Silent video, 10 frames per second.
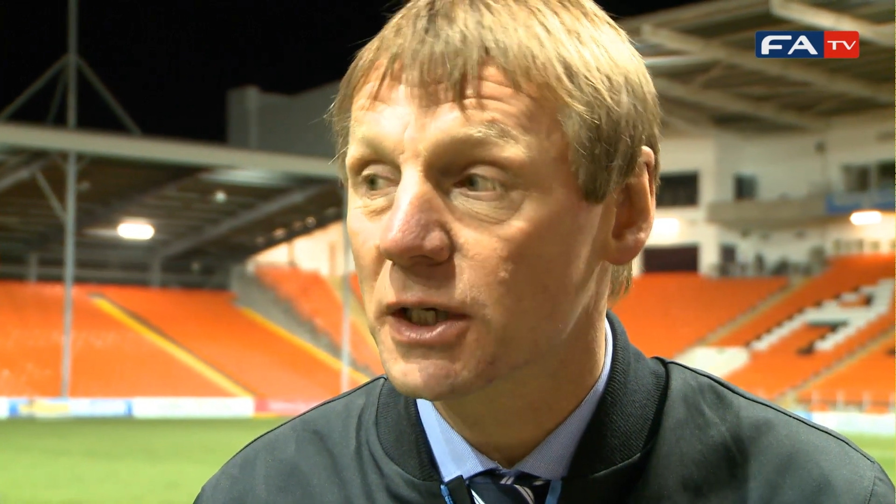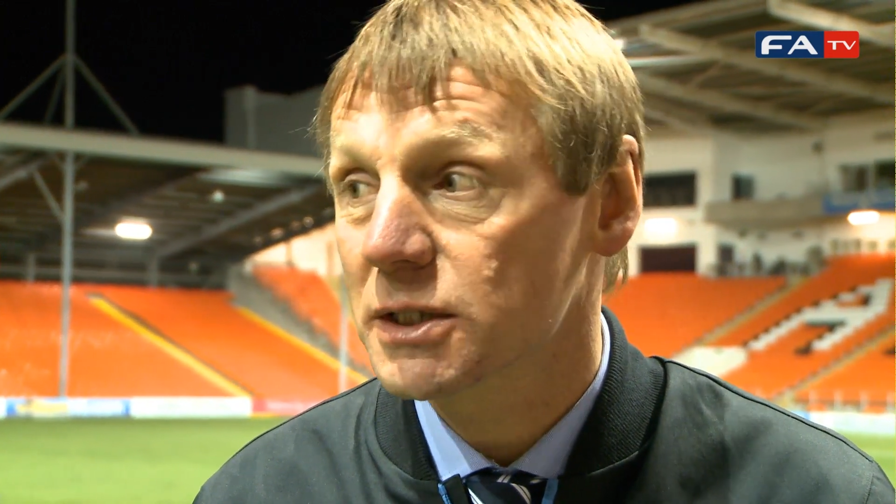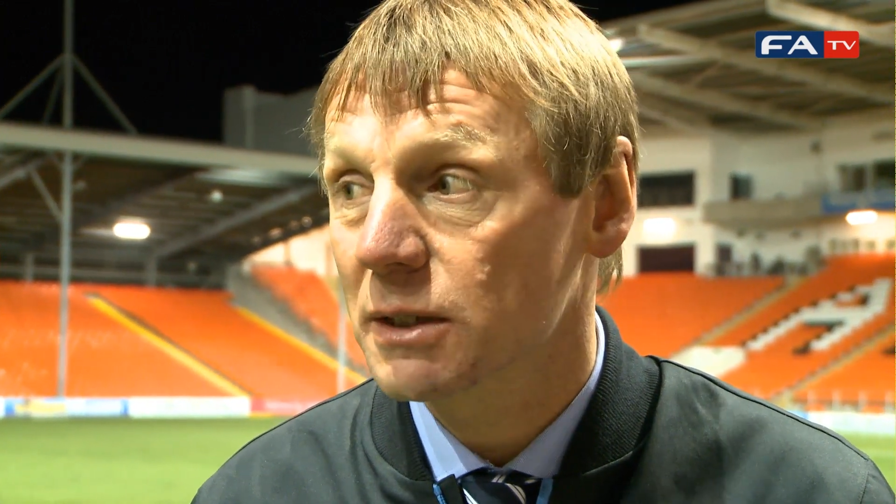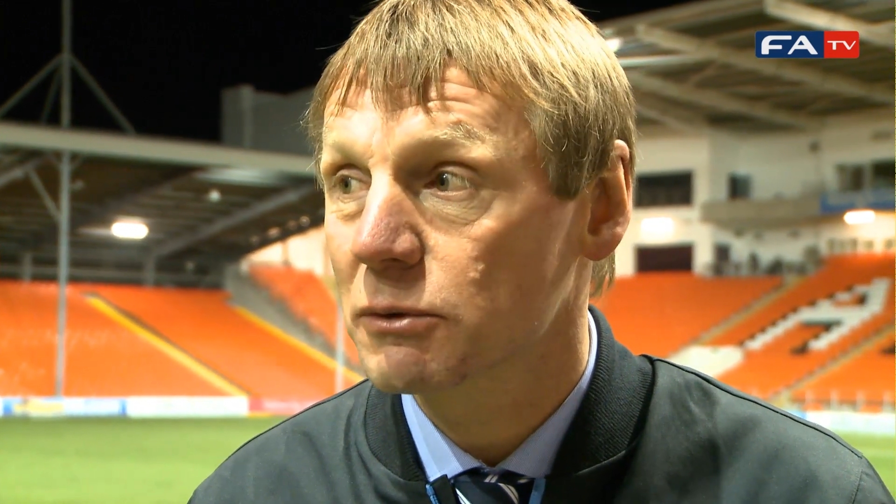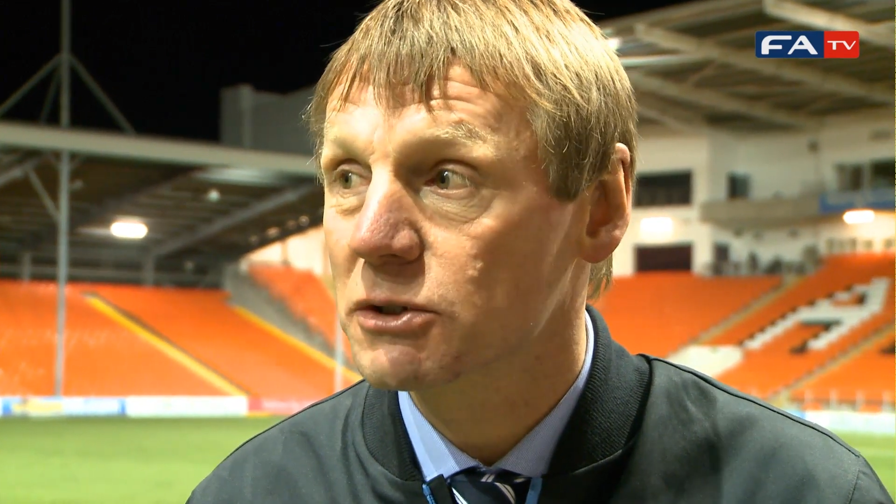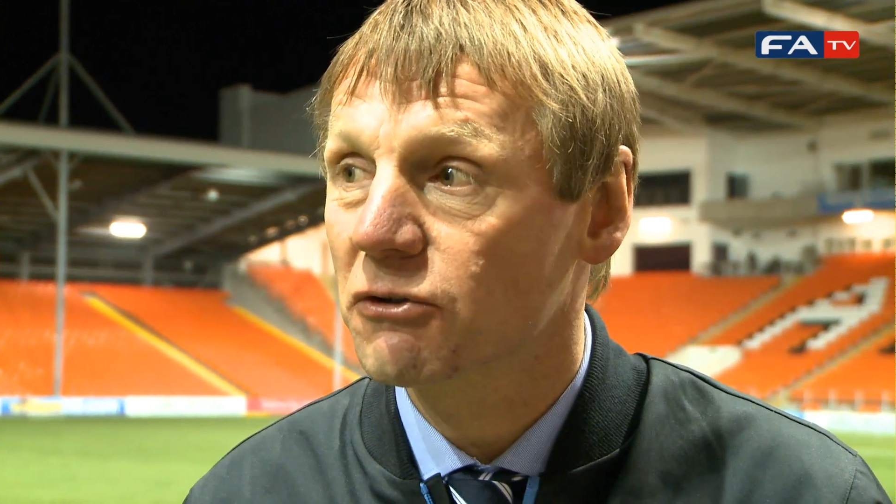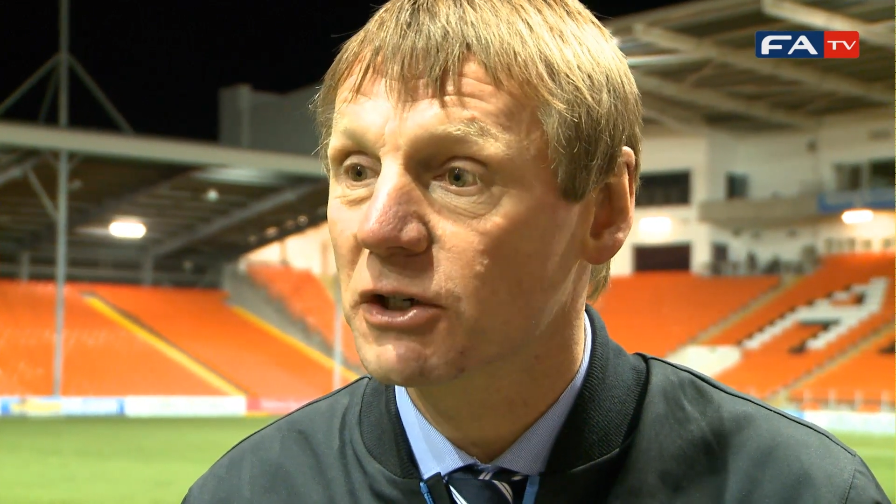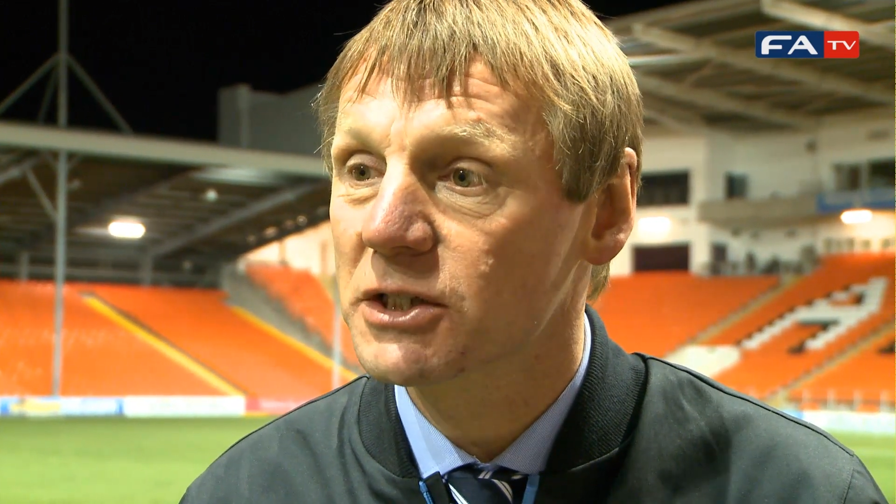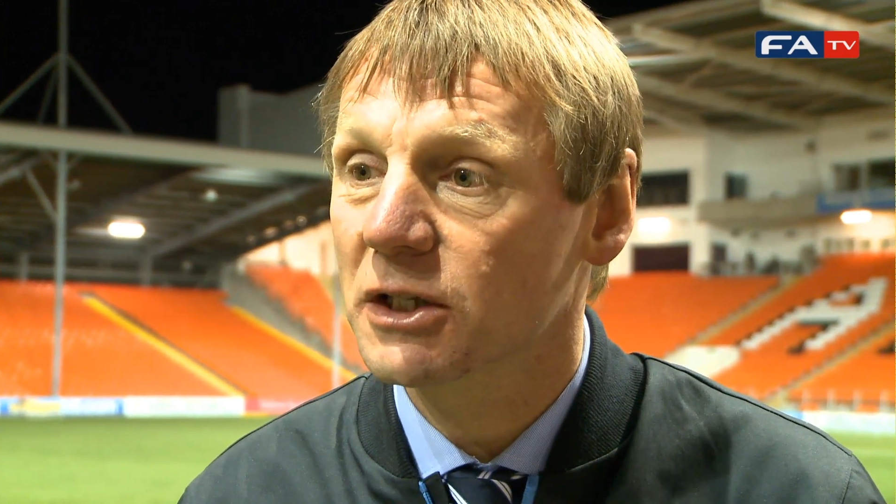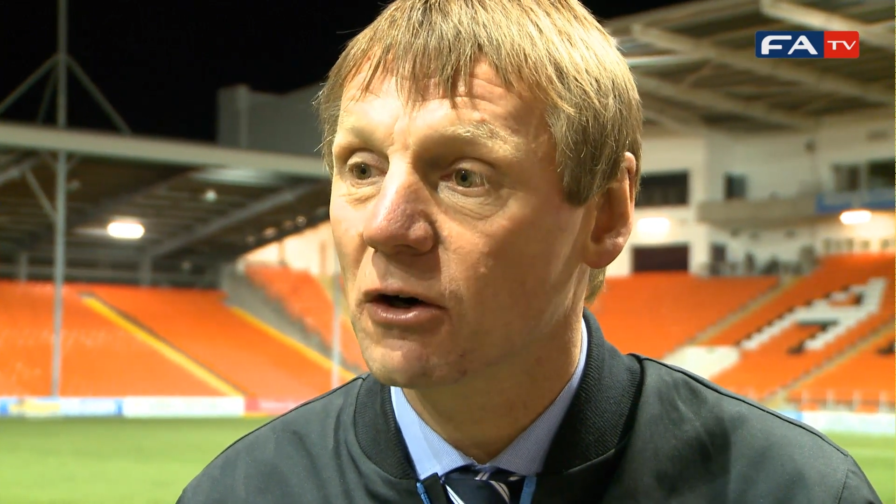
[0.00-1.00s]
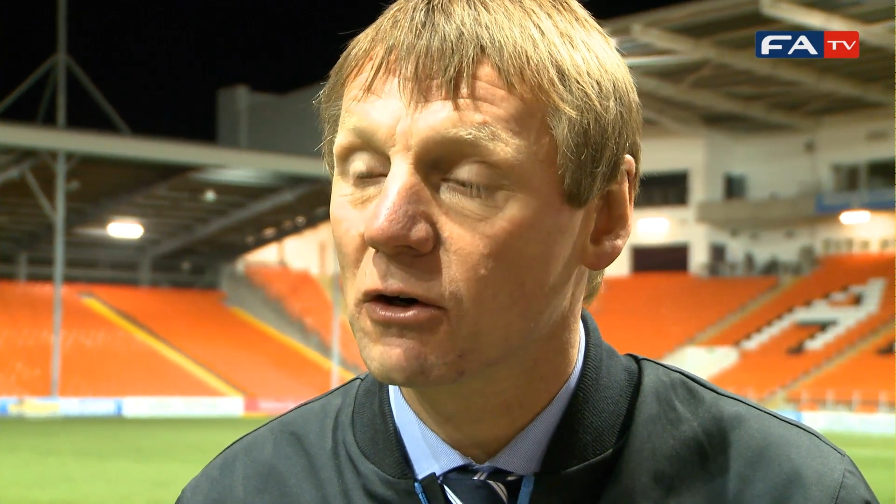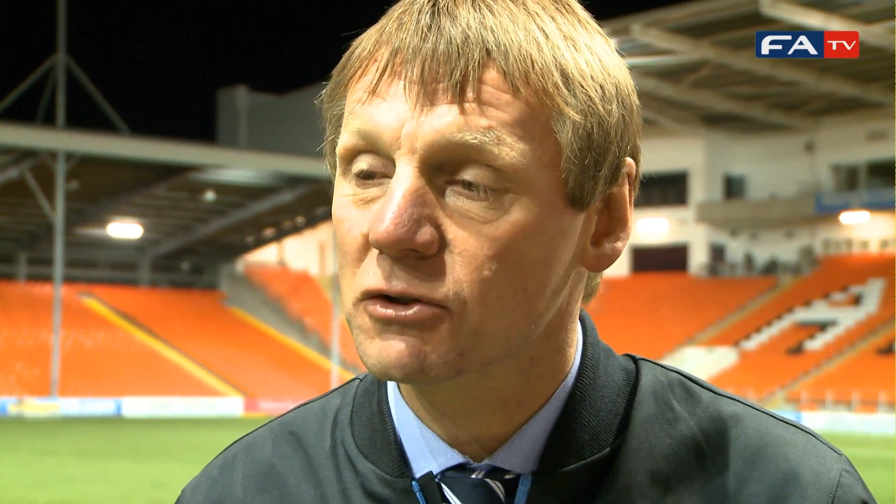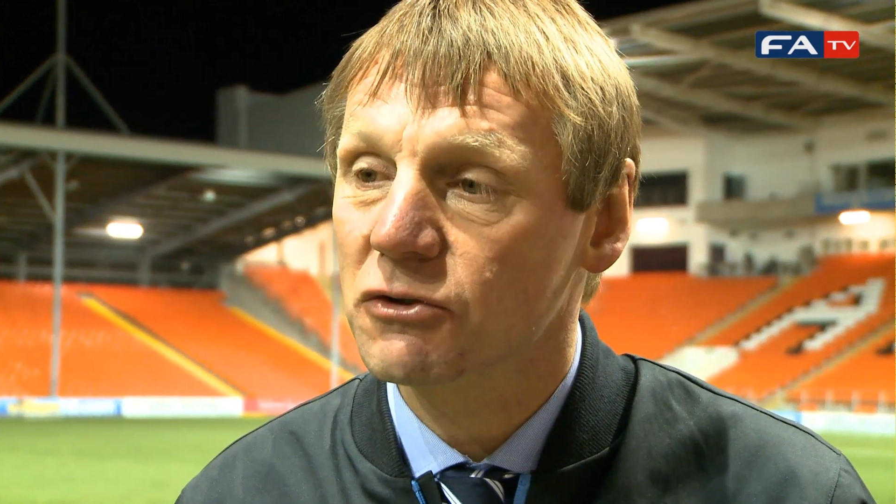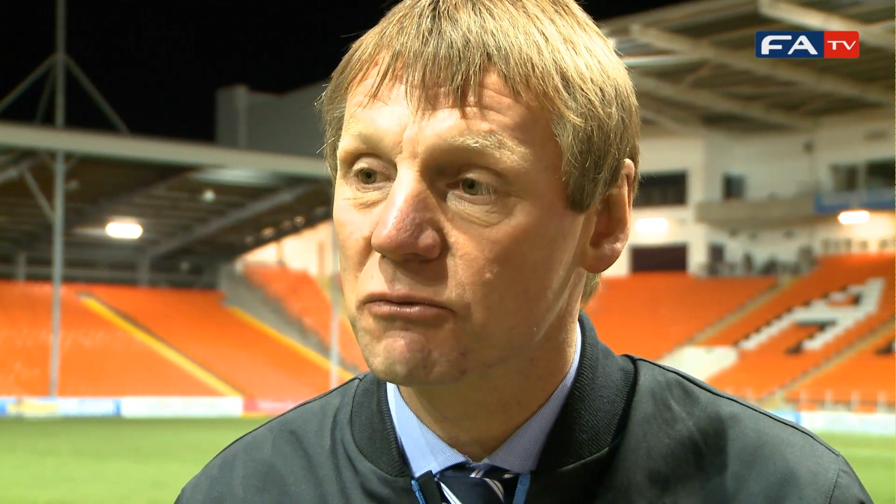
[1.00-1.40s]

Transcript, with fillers: Yes, there was three starters